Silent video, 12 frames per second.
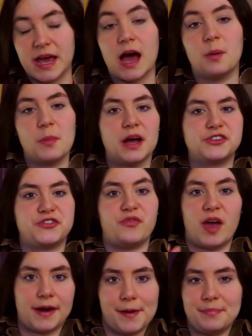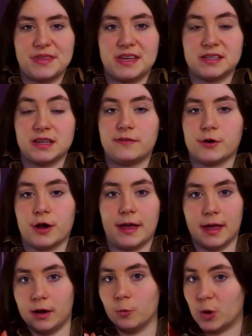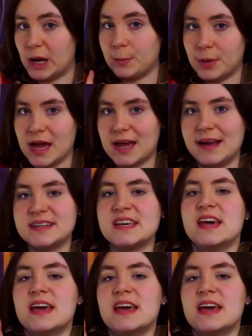how much venom they deliver in one bite,